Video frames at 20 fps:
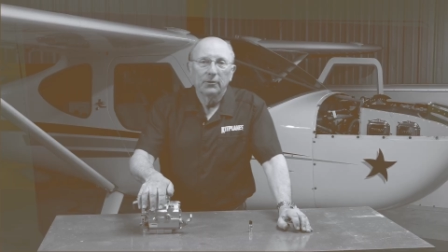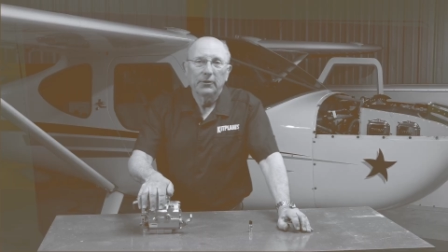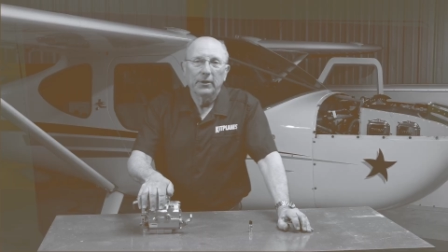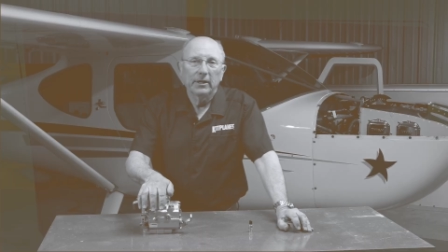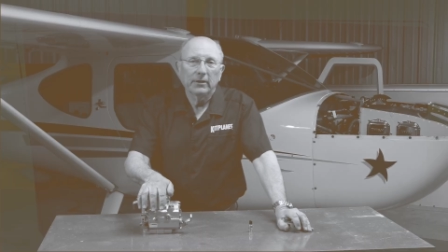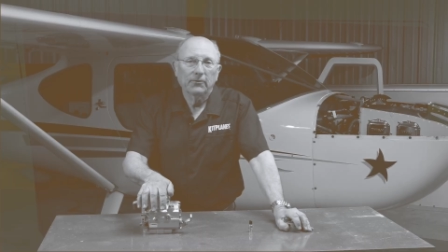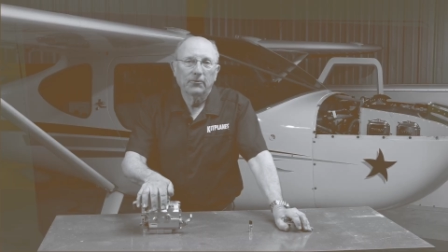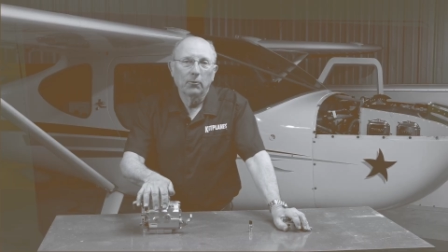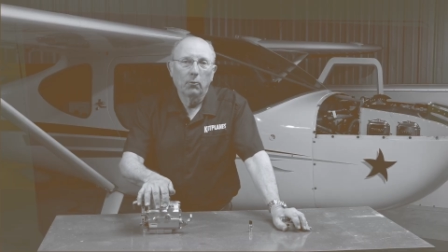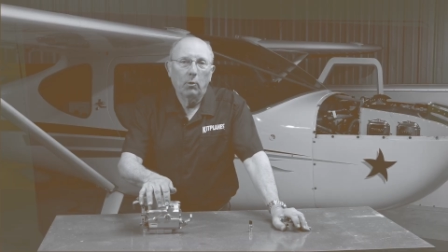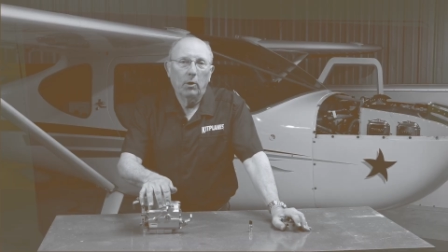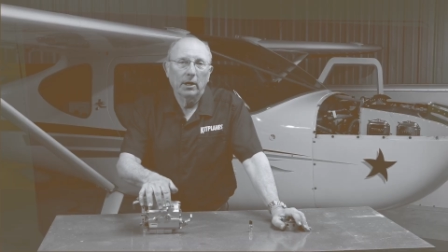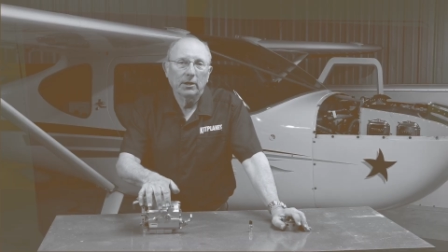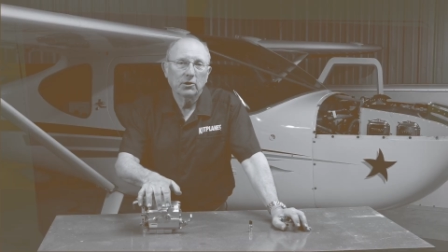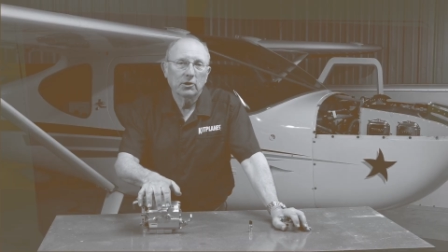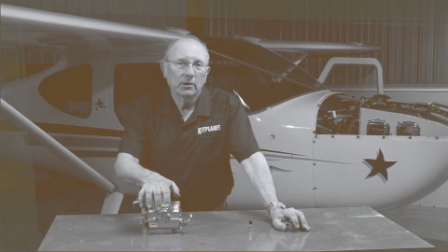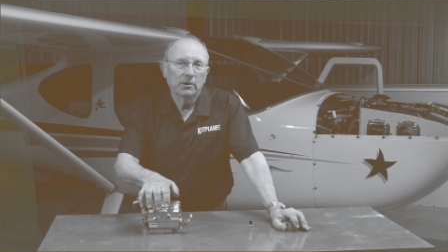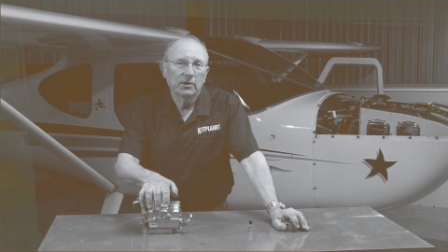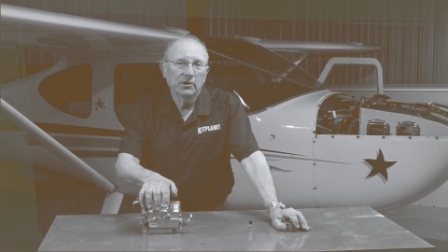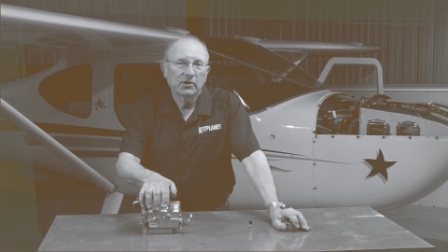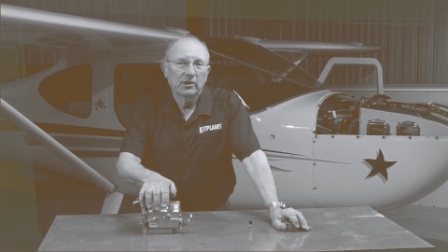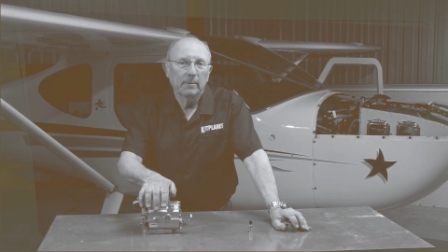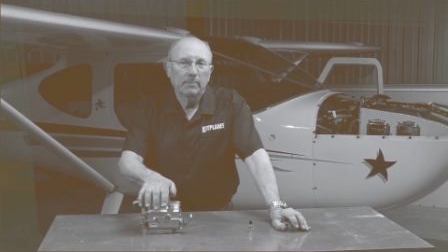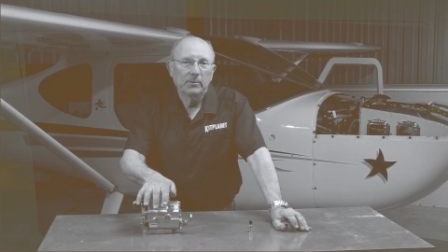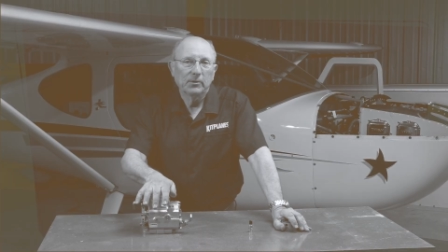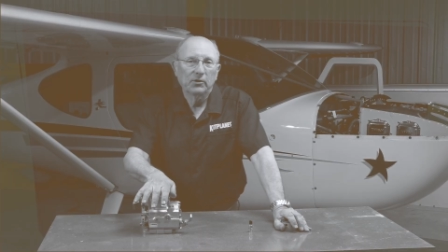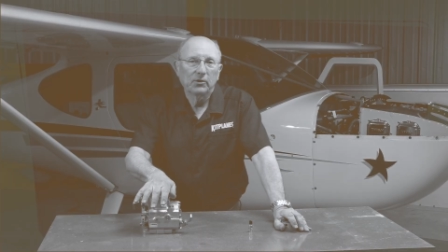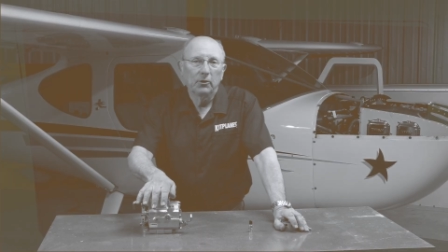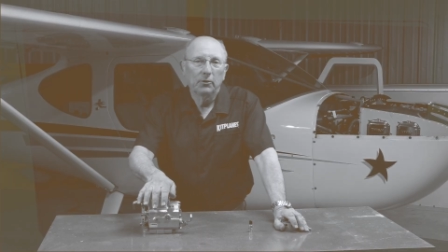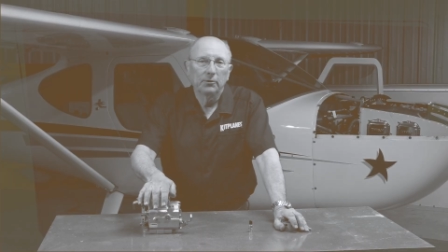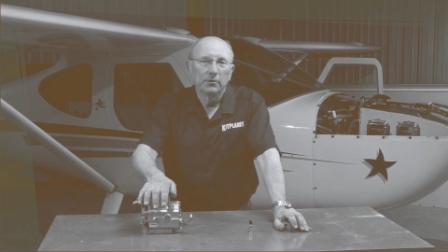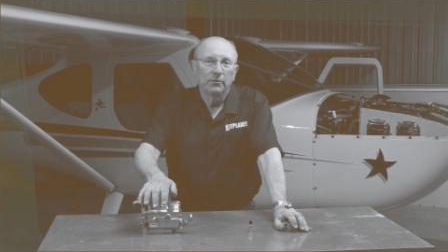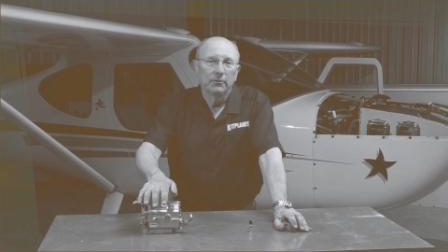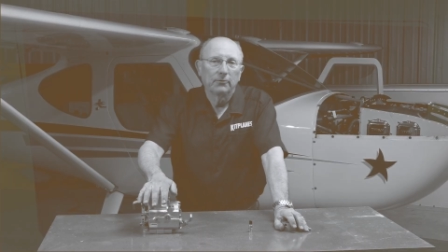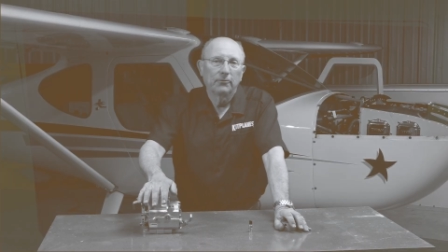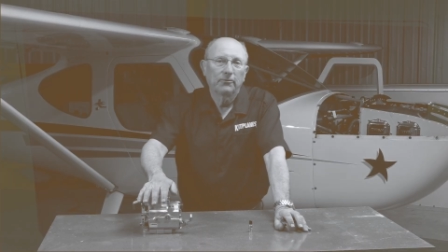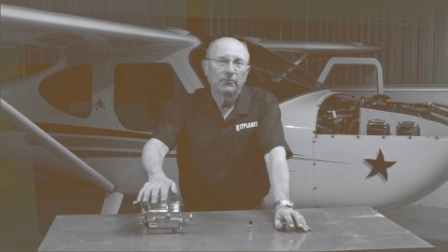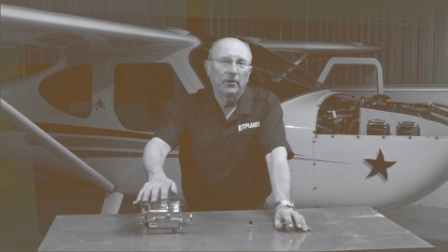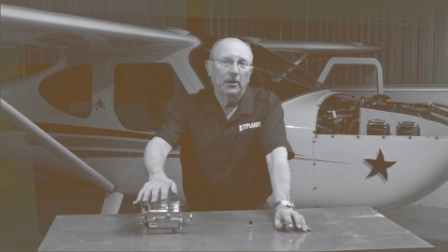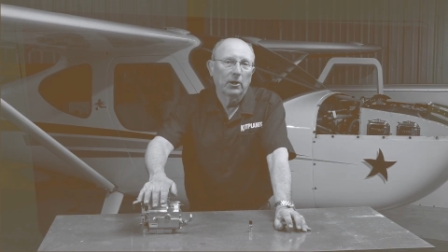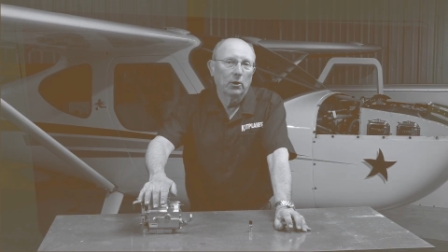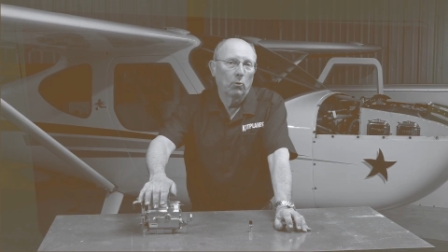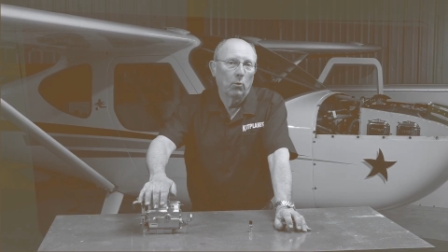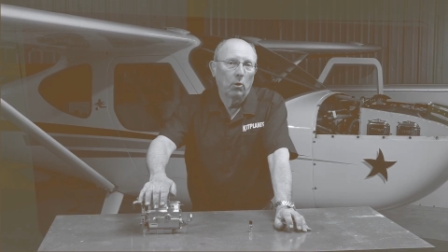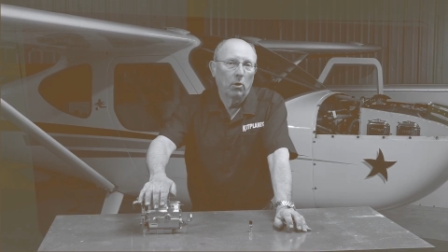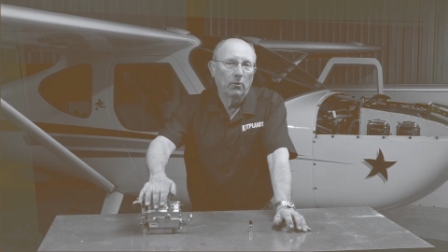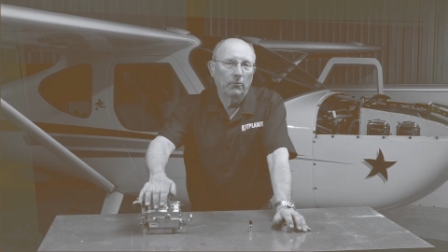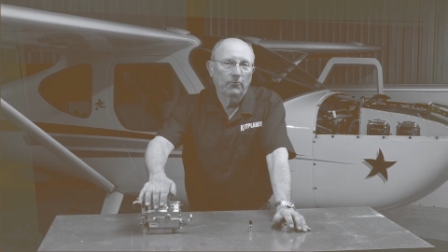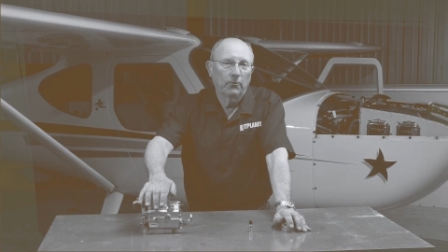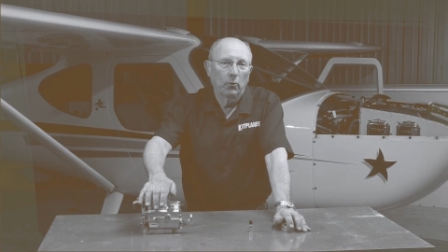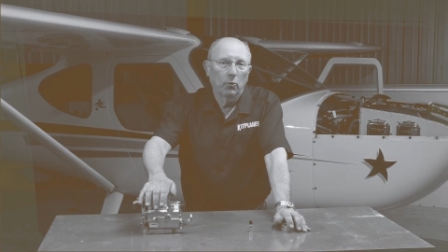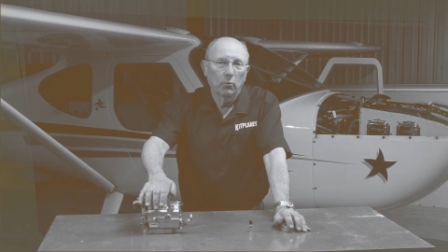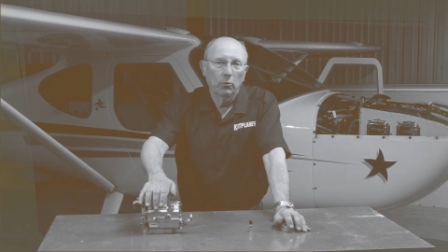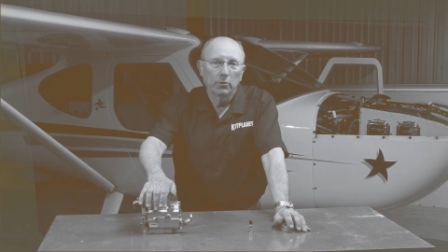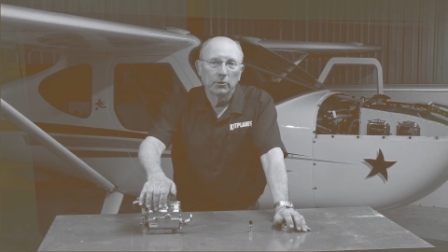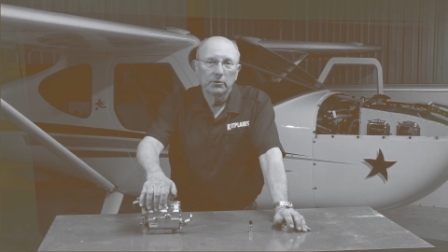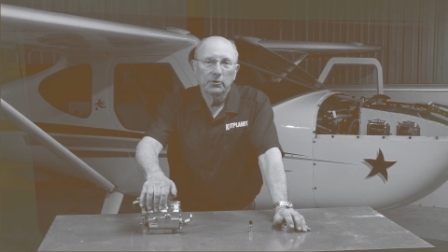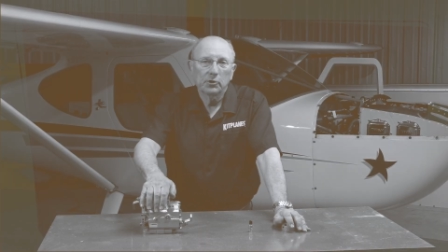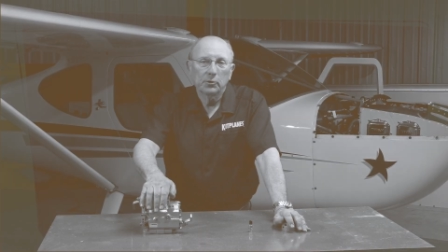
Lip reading: thanks for watching this episode of Firewall Forward,